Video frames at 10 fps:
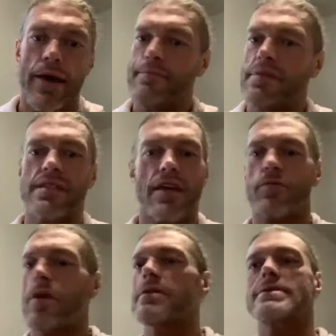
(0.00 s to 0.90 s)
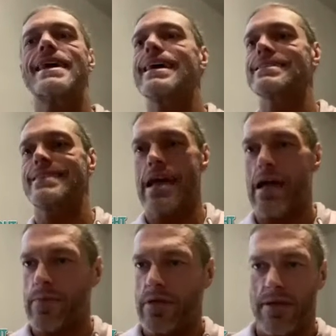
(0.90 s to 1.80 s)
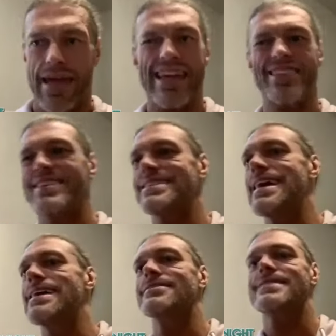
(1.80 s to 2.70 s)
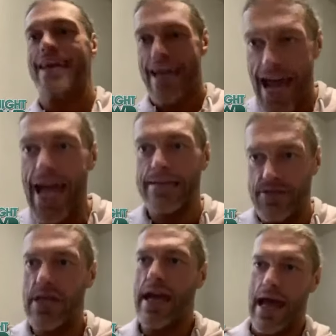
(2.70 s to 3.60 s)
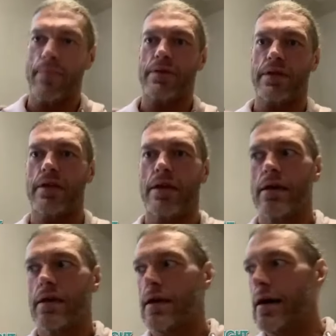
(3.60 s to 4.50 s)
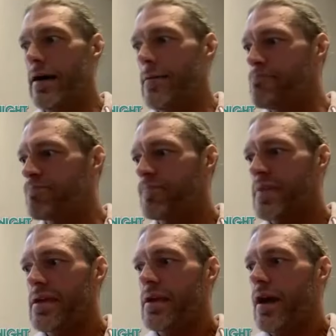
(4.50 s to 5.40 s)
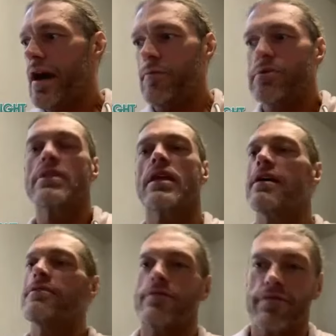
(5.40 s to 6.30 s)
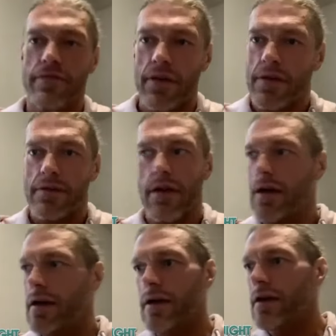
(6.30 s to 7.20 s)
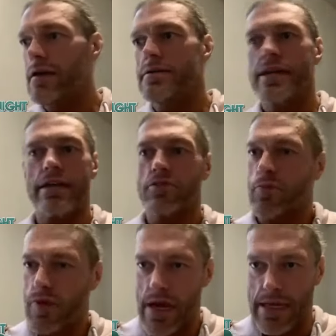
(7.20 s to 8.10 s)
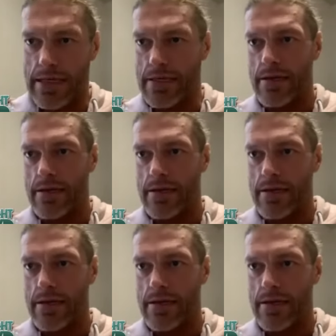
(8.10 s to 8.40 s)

Seth Rollins has to happen. AJ Styles has to happen. I would love Daniel Bryan,